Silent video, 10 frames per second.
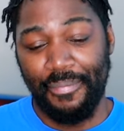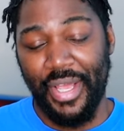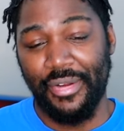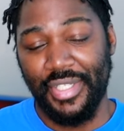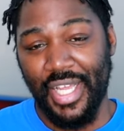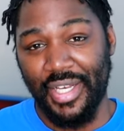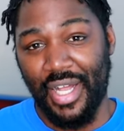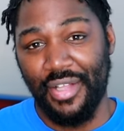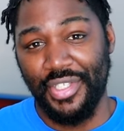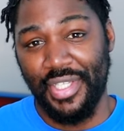better
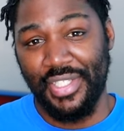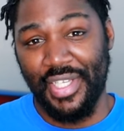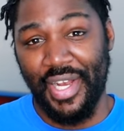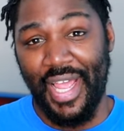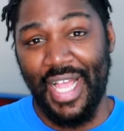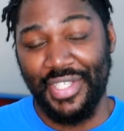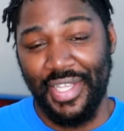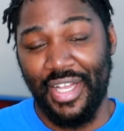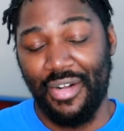technology that's going to actually